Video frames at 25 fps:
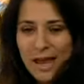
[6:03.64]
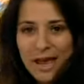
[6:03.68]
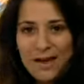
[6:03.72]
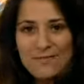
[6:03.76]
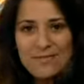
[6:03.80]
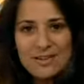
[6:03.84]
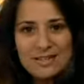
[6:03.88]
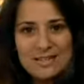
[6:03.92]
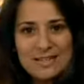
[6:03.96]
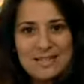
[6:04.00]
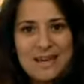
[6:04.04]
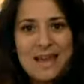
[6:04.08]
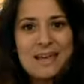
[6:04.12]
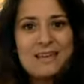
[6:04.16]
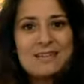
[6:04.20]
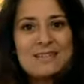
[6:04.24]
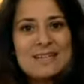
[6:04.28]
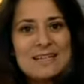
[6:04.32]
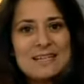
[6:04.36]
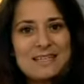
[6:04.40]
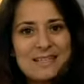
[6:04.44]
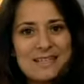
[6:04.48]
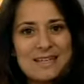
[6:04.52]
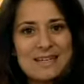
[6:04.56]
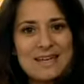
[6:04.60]
we have the de
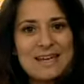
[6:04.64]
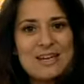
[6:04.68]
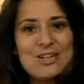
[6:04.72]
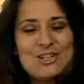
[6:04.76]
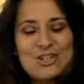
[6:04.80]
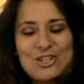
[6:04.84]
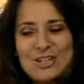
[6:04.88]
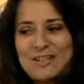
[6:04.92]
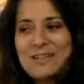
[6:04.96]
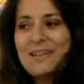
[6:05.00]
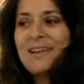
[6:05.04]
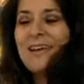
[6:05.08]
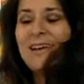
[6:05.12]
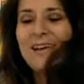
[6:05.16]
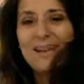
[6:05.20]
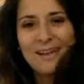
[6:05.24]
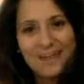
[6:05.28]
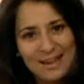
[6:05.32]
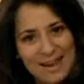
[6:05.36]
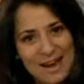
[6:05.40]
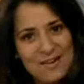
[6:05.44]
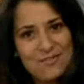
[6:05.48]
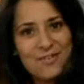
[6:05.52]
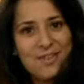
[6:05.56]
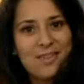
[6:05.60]
destination,
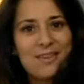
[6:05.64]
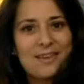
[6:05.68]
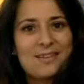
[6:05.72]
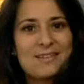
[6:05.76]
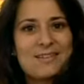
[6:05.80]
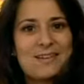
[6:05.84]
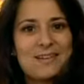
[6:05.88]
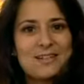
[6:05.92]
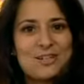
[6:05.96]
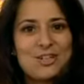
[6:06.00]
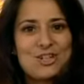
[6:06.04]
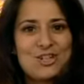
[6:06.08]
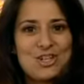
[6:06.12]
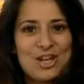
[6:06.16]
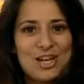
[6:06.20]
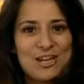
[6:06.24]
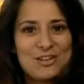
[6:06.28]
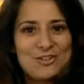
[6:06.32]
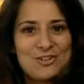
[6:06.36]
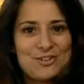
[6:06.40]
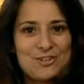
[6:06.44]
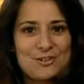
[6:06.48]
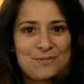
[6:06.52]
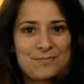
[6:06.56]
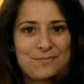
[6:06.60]
everything's going to
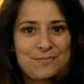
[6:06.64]
change.